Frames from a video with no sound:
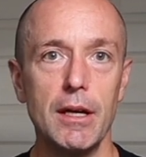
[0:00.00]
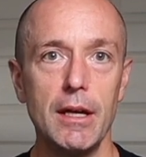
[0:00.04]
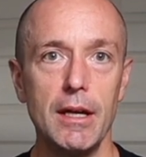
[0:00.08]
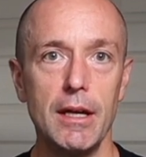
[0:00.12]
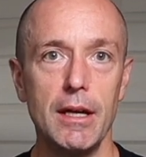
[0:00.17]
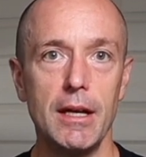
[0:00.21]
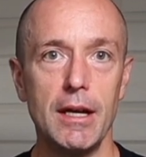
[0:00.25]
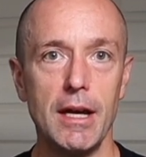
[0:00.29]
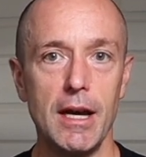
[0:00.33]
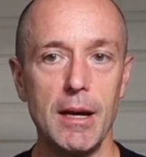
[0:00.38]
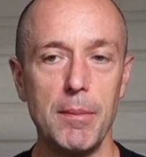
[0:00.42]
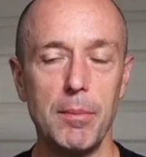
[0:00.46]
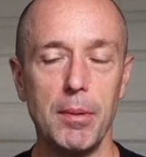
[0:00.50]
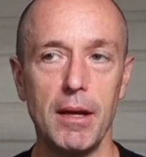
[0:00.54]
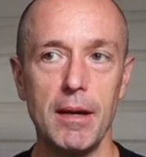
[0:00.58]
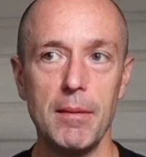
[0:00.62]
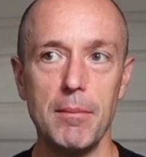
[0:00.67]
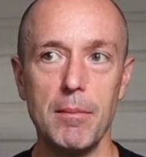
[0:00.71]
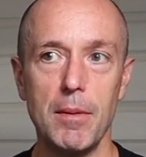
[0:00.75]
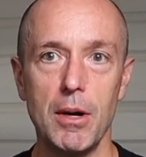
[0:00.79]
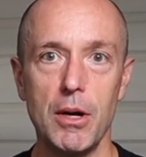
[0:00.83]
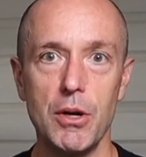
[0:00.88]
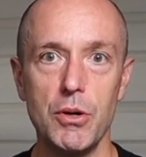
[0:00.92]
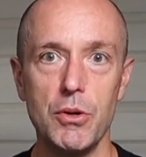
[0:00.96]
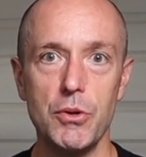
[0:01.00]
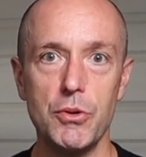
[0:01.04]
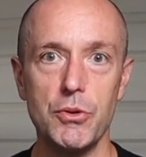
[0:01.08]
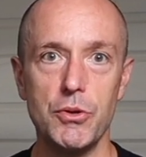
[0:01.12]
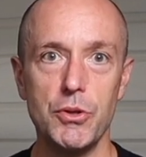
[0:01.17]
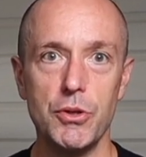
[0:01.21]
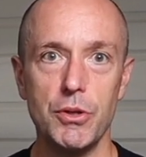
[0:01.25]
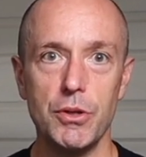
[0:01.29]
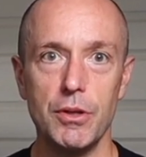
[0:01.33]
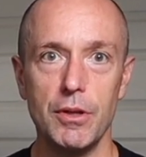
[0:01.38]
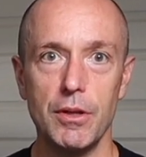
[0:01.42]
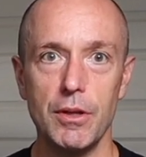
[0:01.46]
In airplane mode,
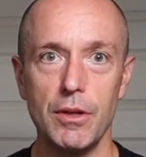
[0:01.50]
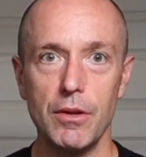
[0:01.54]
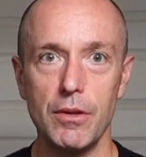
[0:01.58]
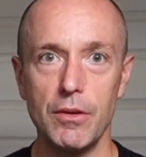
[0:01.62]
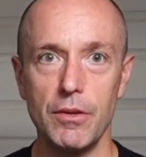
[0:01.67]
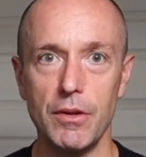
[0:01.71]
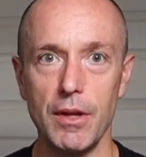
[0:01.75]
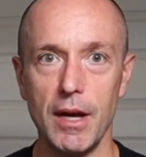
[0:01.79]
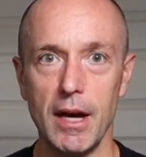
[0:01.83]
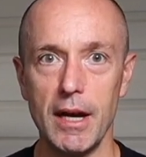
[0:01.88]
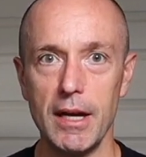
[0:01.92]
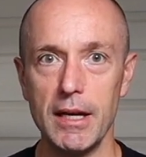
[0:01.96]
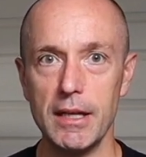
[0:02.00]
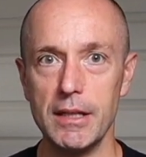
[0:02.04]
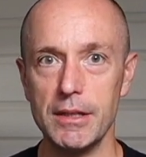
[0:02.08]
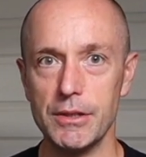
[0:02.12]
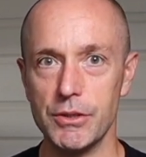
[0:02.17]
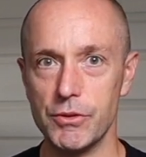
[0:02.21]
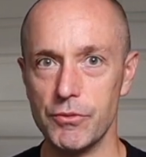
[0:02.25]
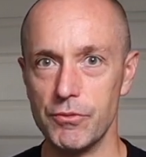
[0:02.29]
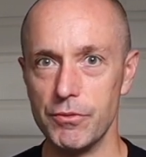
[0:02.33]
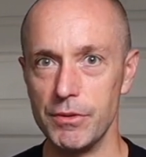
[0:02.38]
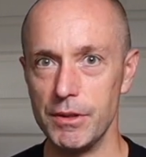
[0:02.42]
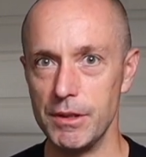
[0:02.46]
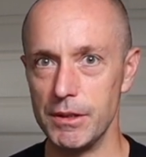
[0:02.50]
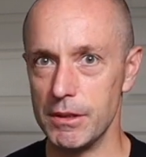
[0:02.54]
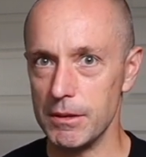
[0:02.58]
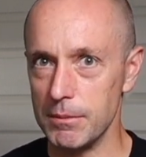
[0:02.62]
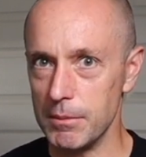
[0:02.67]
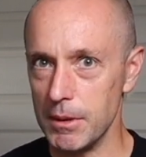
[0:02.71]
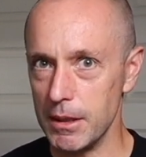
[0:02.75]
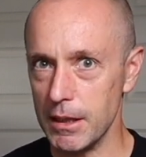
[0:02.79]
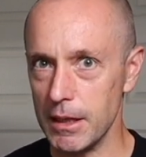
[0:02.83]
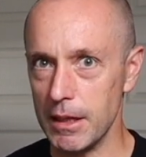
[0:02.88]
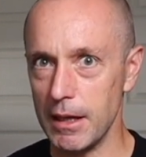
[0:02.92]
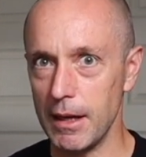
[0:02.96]
that is
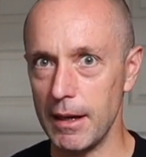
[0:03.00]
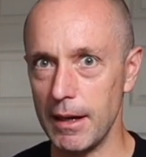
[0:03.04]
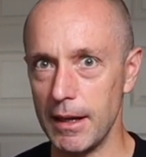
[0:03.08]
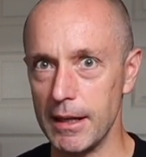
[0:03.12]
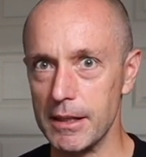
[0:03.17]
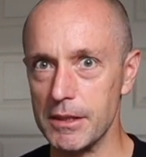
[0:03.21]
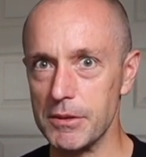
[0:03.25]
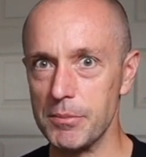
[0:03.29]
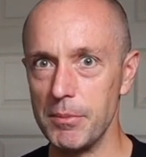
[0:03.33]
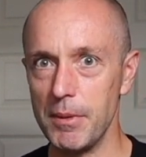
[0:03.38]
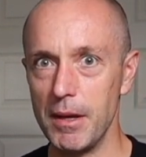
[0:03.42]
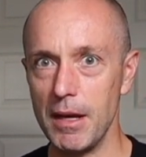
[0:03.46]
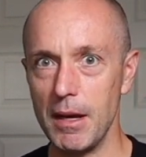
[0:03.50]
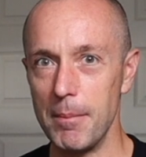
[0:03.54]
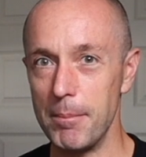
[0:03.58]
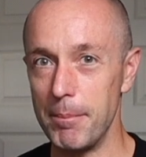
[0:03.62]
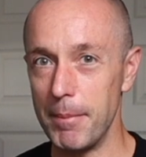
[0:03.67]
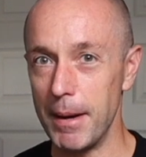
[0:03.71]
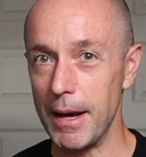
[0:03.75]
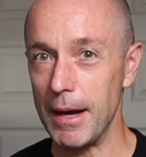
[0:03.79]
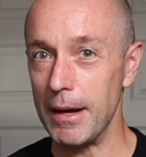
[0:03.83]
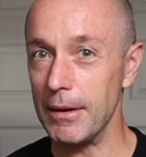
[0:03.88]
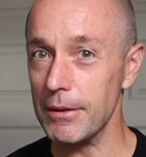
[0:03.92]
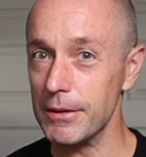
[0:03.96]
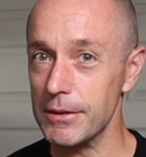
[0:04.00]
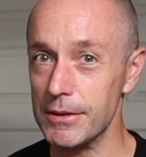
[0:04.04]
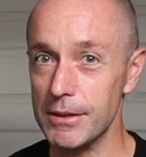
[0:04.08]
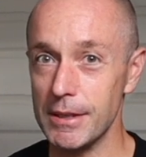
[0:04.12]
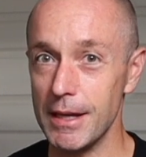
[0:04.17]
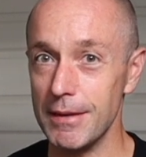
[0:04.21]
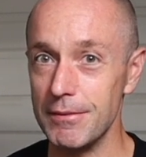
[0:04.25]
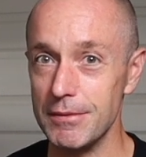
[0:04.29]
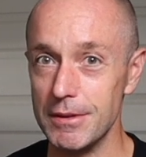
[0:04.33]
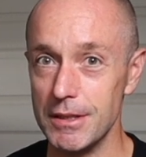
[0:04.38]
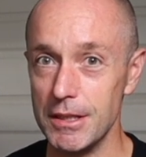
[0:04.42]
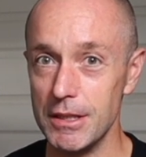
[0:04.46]
reasonably going to last me about
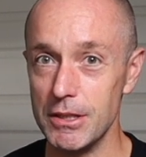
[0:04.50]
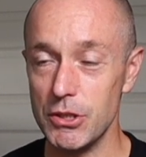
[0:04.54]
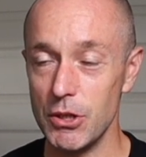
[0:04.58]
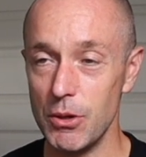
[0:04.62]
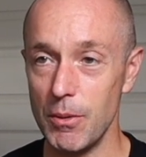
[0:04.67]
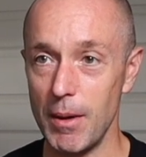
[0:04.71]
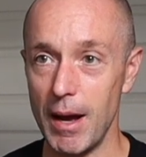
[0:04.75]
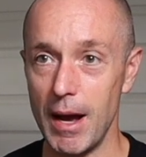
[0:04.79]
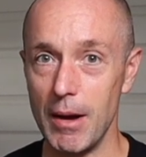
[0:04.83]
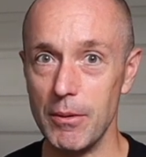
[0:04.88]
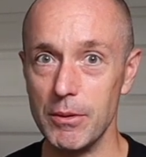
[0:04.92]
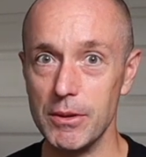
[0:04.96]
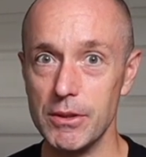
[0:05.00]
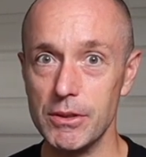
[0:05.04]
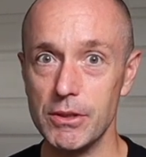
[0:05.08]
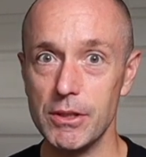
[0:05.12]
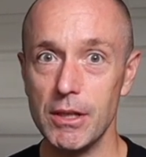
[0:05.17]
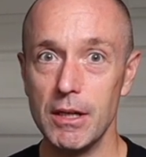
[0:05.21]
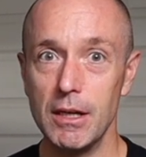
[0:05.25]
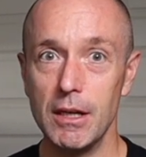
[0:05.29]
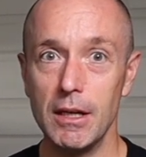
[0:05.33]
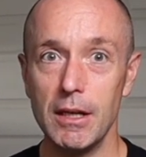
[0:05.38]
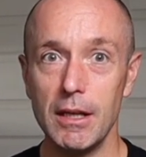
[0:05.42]
72 hours.